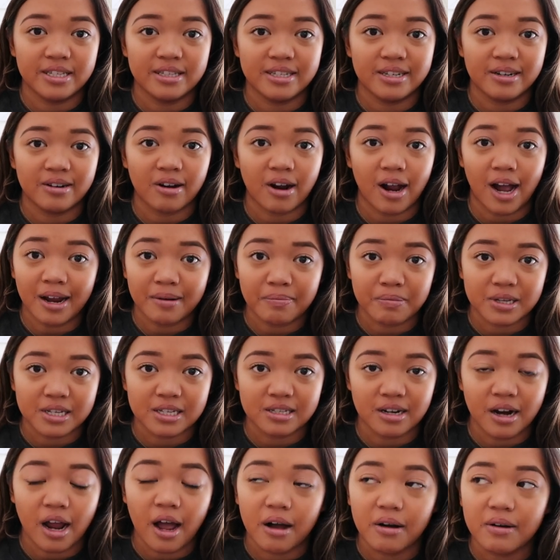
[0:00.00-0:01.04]
dear God,
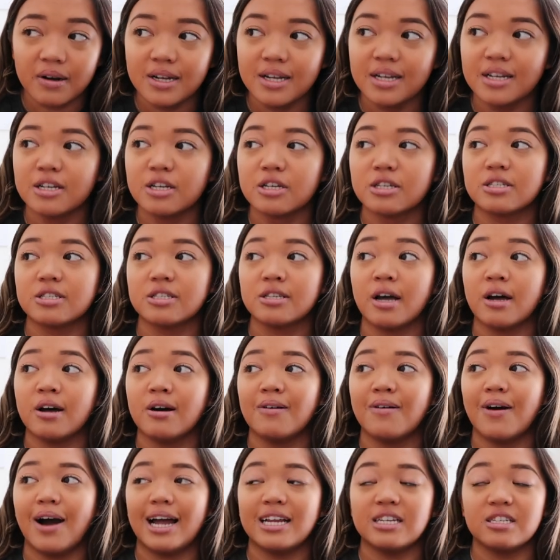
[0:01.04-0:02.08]
please no.
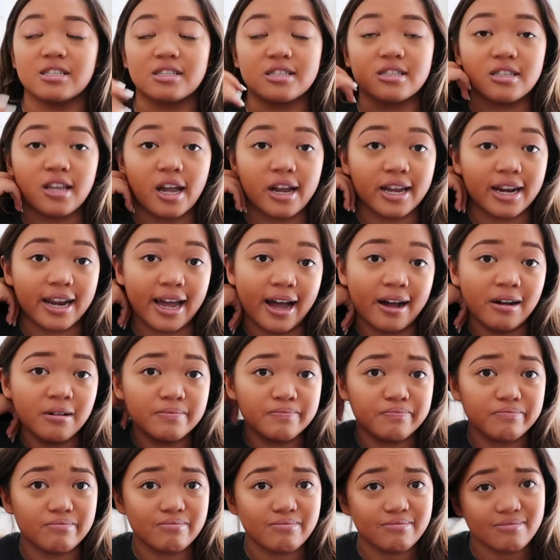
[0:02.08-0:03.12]
So I just stuck it
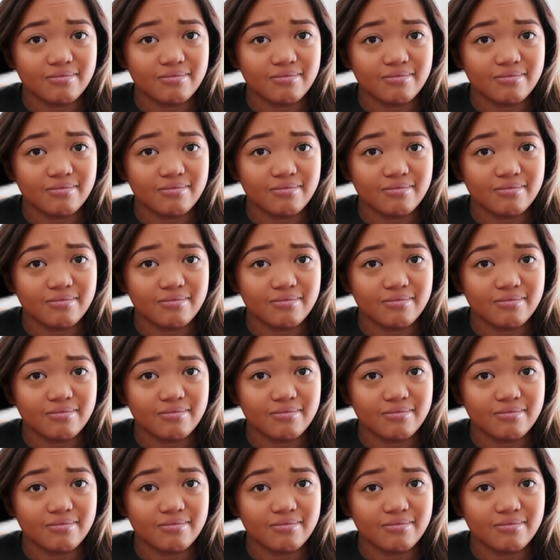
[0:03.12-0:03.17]
out.